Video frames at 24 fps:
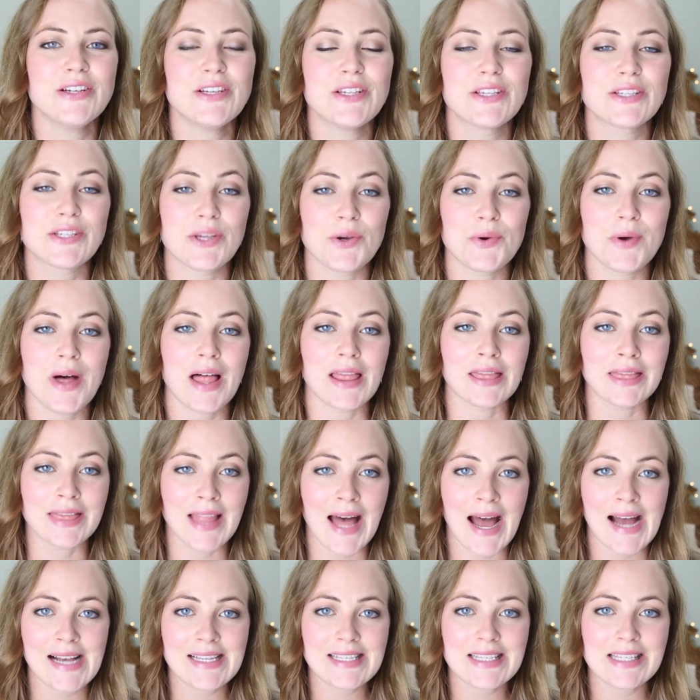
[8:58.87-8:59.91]
So
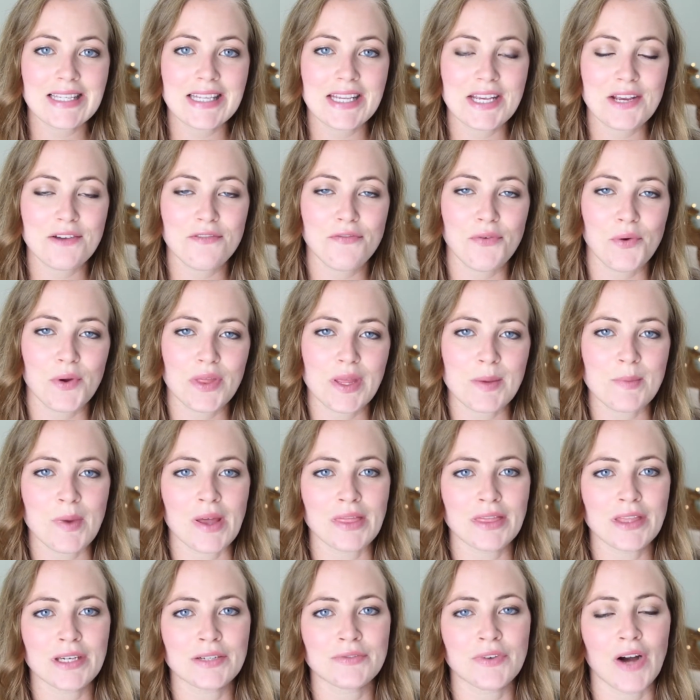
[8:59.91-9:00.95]
lastly, for the
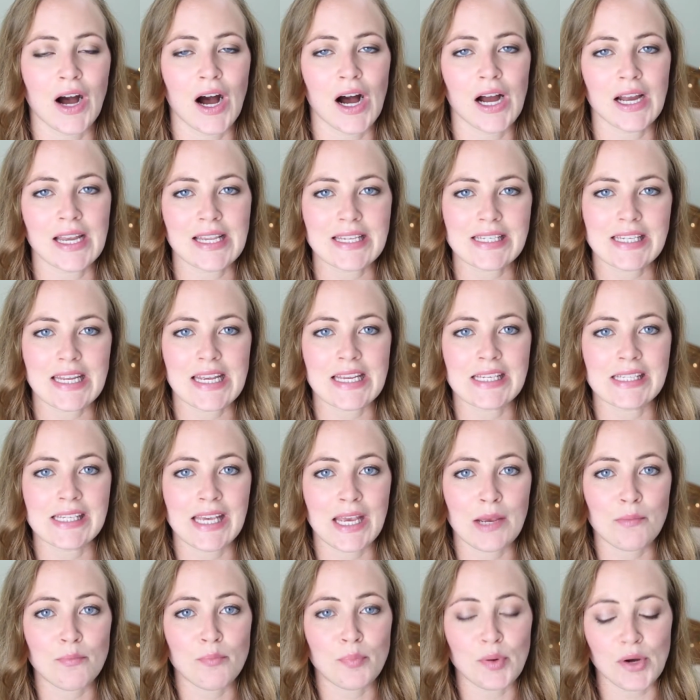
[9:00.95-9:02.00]
month of August is
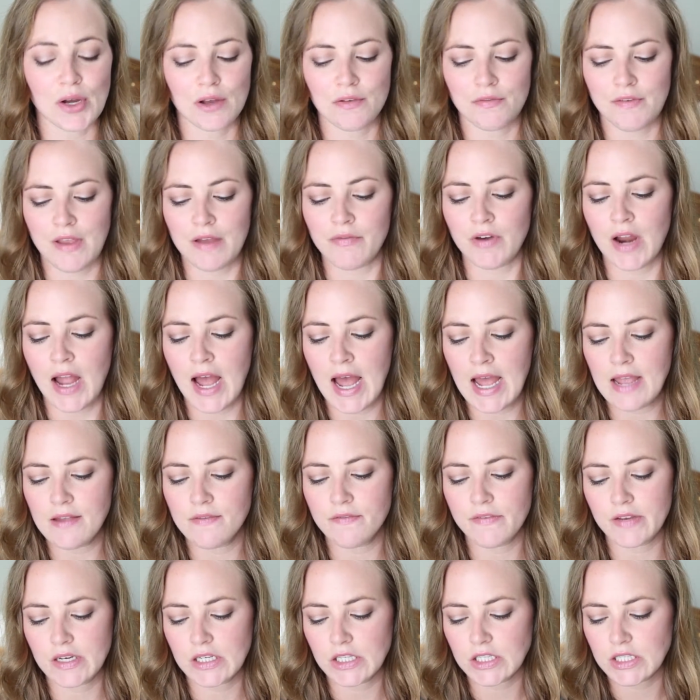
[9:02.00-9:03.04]
a book favorite. I
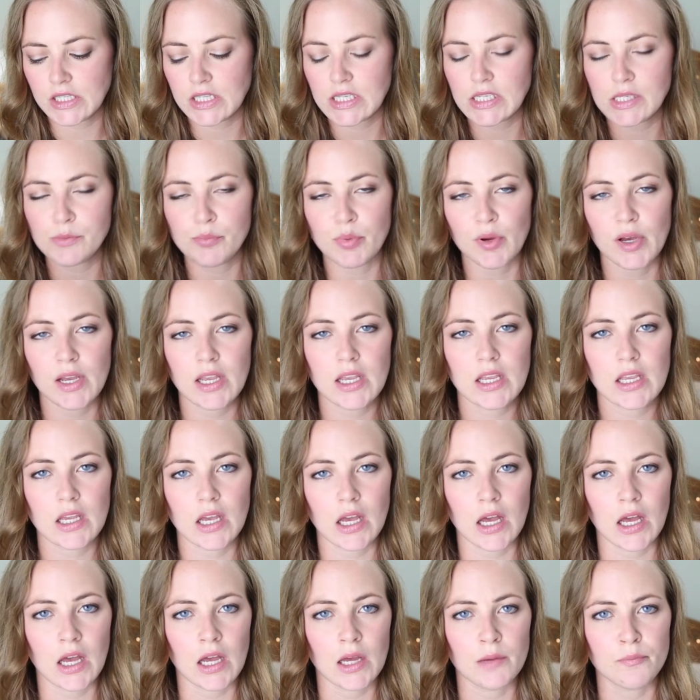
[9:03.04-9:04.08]
finished this book
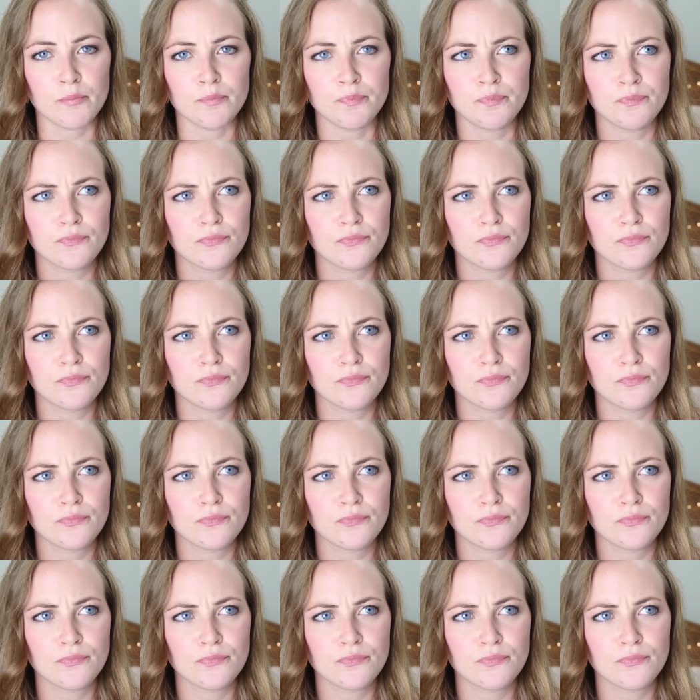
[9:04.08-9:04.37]
a